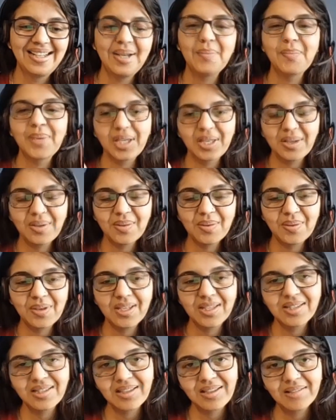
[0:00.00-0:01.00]
Baking
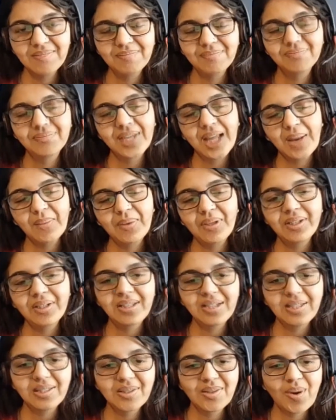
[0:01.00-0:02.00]
cookies, I mean,
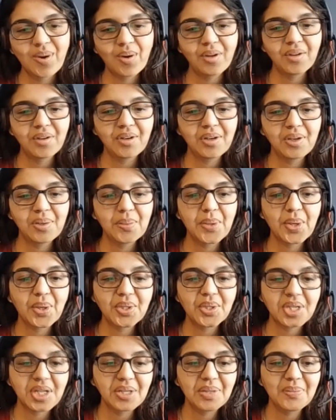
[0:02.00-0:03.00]
it's not a real
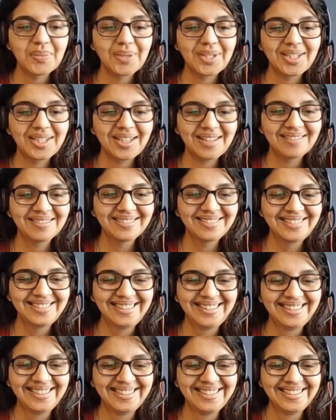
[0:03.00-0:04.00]
project, but
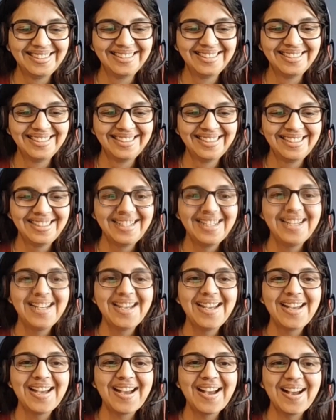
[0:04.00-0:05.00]

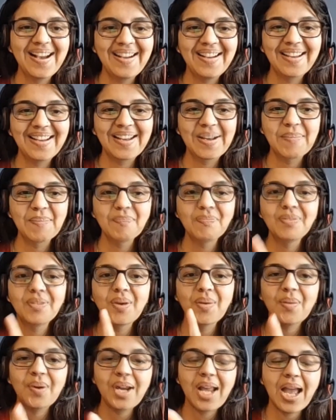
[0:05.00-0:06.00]
yeah. Okay. Now
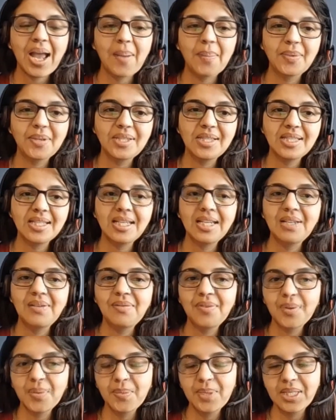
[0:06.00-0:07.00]
what happens in
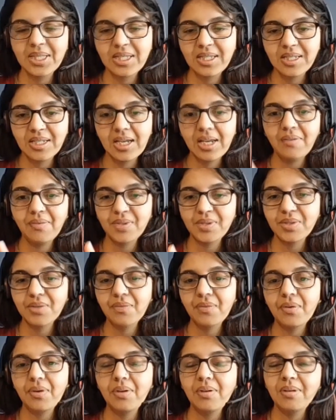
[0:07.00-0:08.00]
flow-based agile? First of
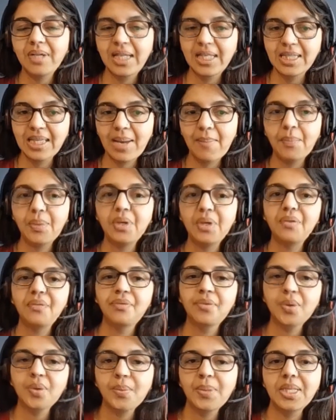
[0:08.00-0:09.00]
all, example of
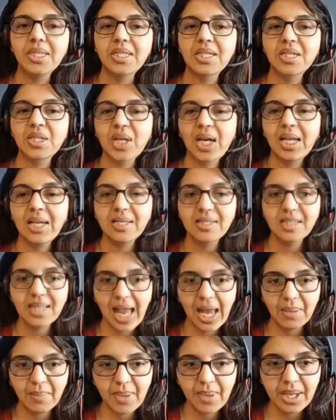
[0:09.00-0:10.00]
flow-based agile is
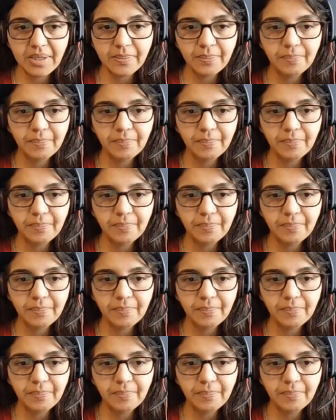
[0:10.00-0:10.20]
Kanban.